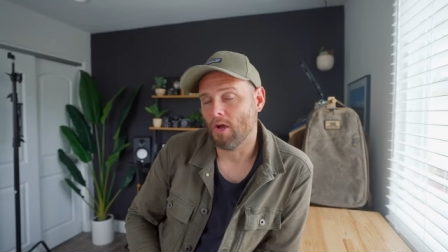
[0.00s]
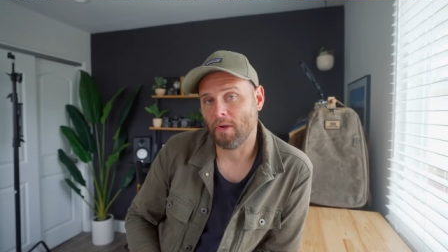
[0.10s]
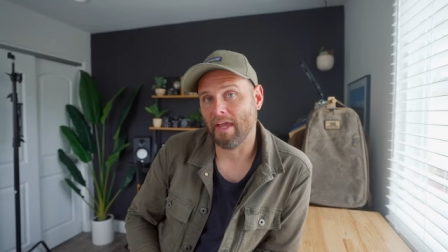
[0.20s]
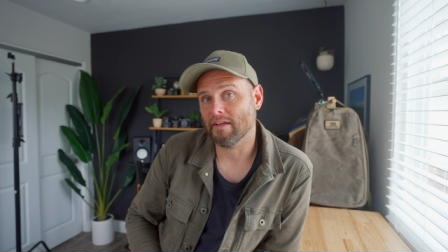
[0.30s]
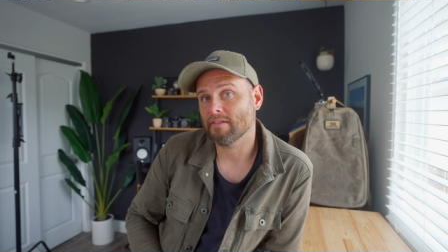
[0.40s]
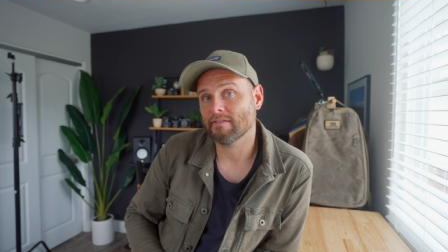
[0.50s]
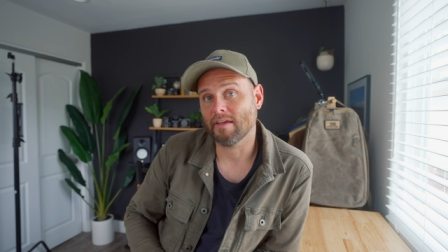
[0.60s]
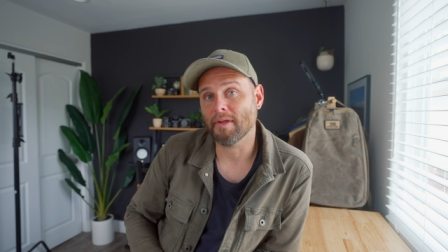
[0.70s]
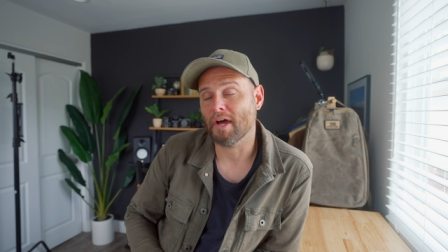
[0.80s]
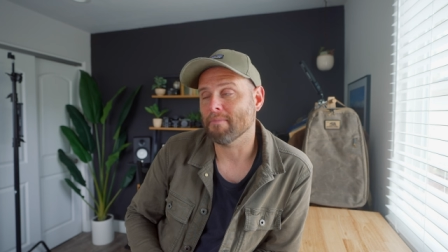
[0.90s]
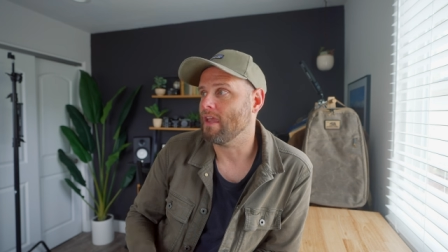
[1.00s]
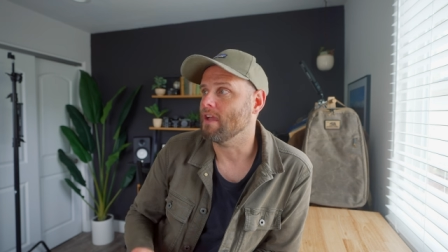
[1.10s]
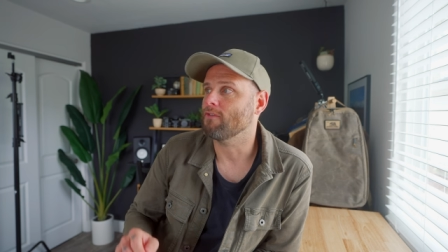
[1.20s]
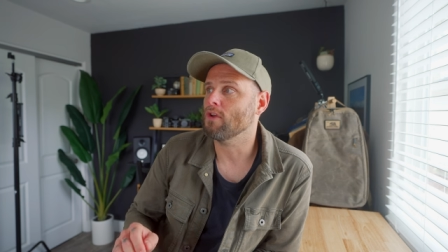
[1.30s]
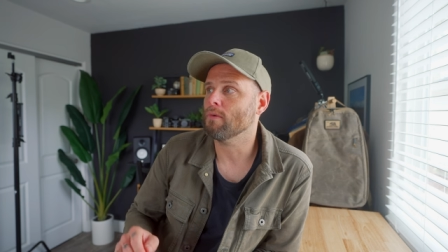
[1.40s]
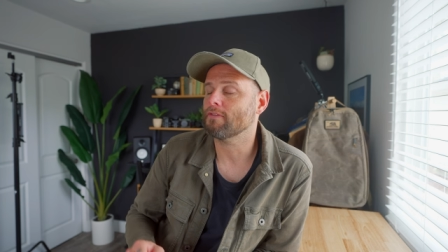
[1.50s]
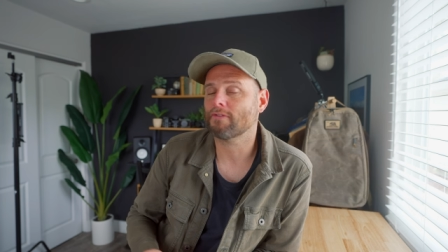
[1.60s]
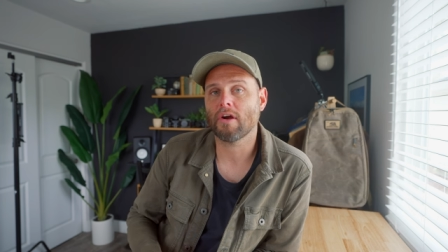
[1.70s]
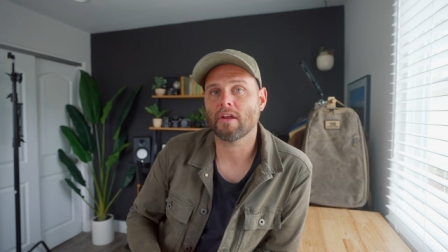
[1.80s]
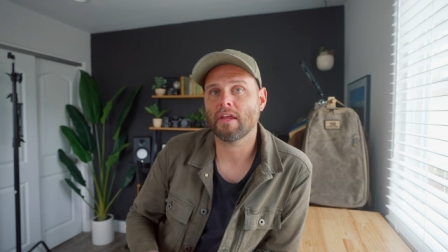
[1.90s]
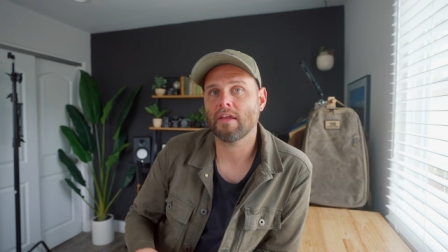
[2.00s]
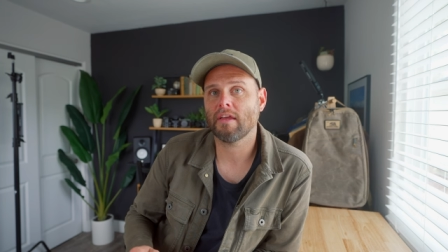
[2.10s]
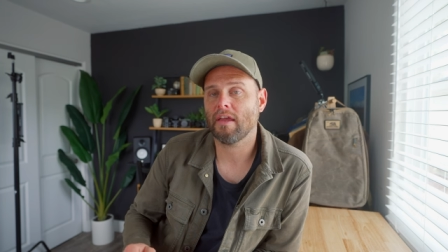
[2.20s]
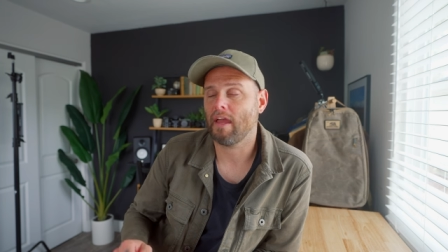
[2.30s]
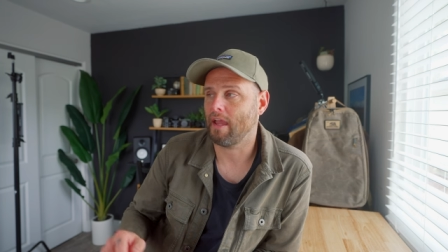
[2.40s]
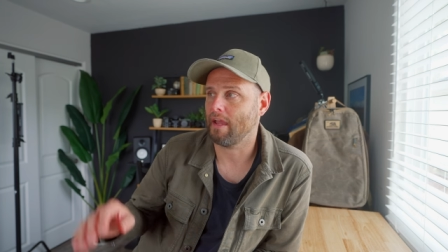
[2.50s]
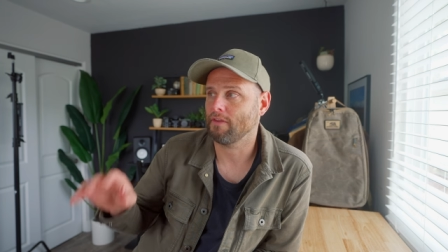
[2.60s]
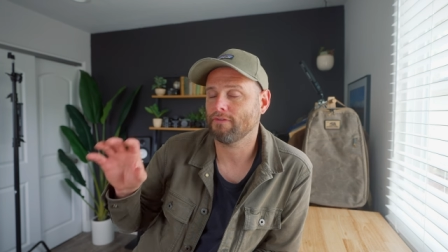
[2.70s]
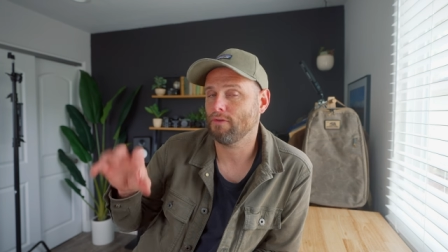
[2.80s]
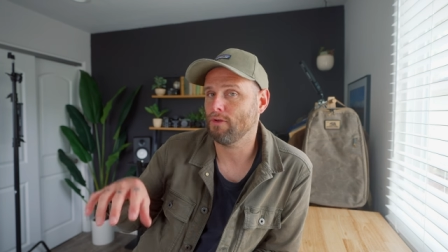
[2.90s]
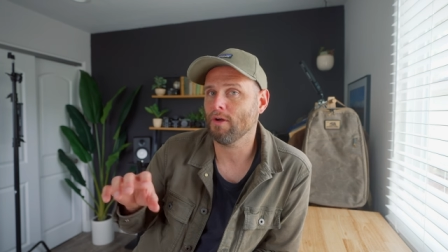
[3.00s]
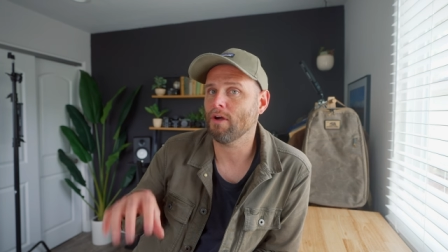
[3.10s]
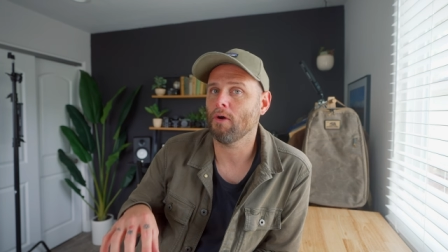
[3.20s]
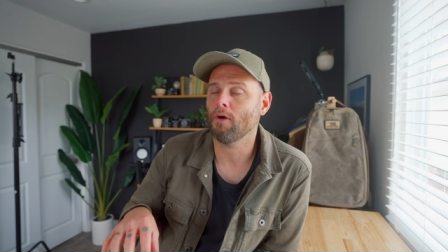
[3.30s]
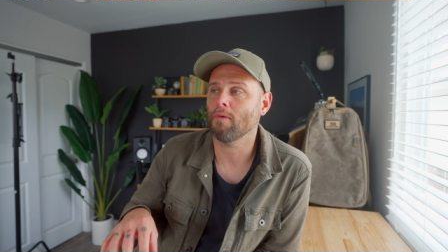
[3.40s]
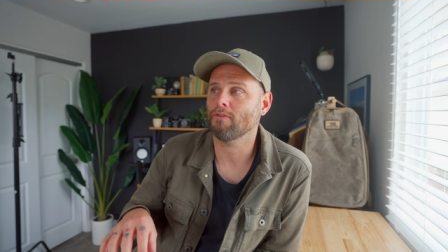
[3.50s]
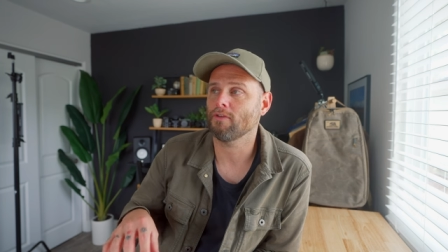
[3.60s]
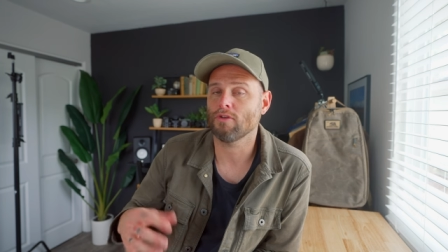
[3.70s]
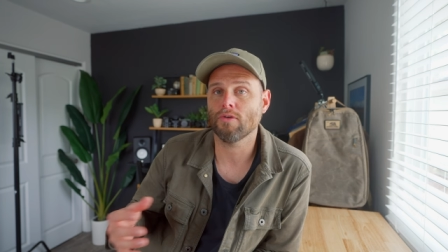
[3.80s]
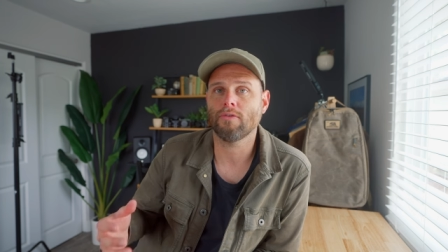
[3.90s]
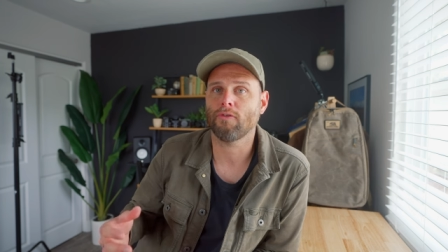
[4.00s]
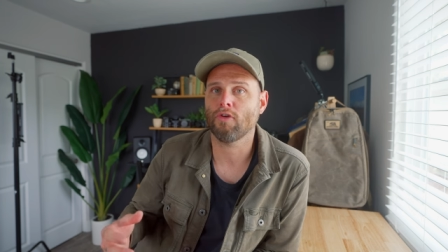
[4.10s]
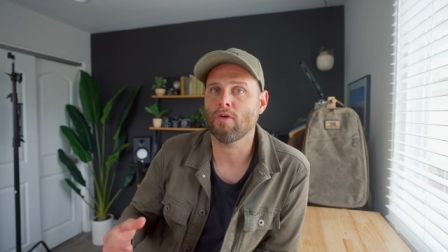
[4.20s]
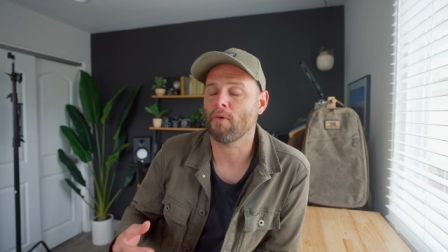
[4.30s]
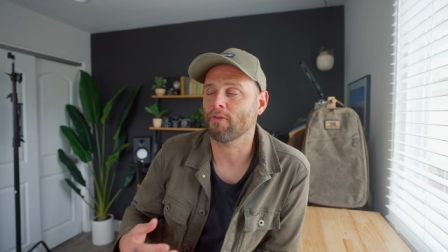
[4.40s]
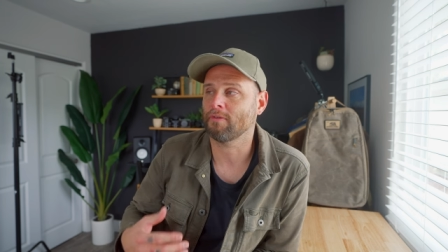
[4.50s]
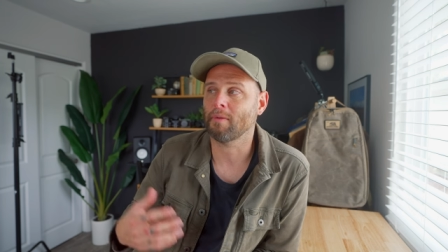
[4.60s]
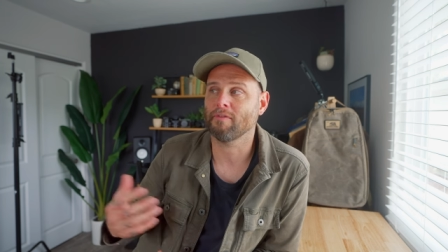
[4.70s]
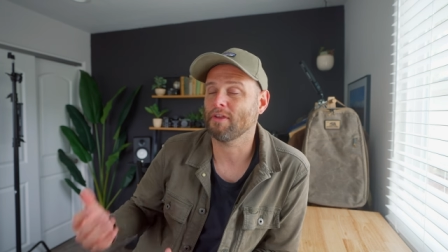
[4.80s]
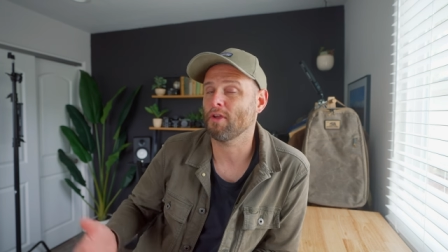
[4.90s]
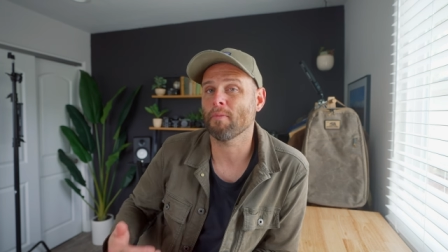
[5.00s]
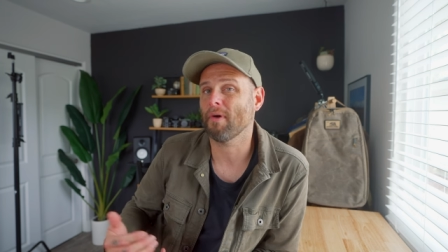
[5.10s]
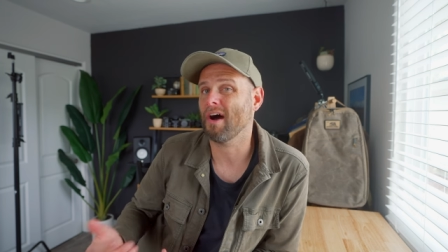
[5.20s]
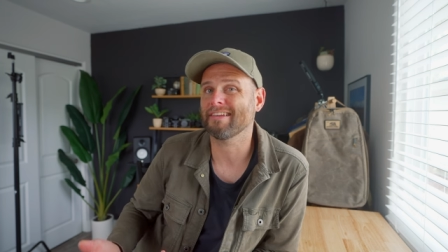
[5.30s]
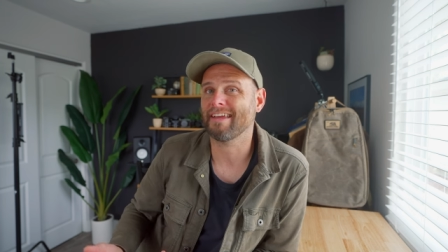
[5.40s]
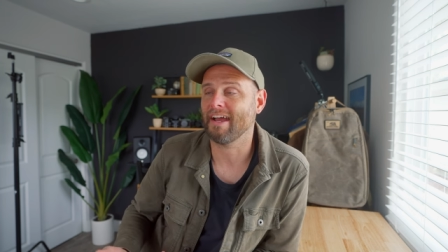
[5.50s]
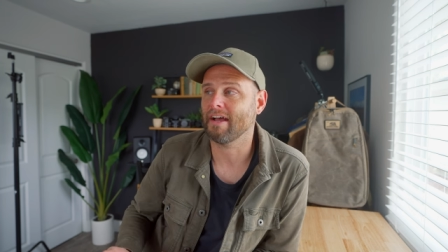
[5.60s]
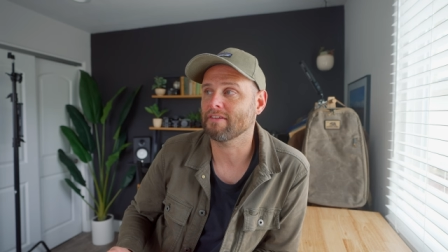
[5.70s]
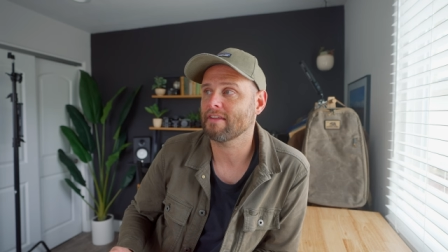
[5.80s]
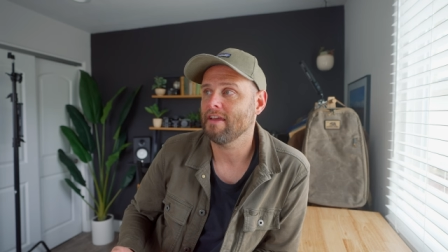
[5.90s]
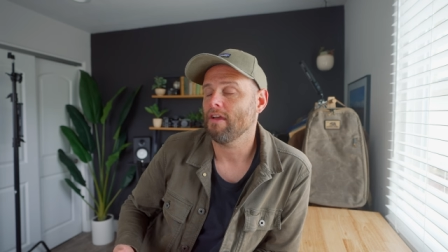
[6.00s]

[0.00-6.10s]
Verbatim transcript: Okay, to sum it up, if you were starting a studio at home to do YouTube or some type of video podcast,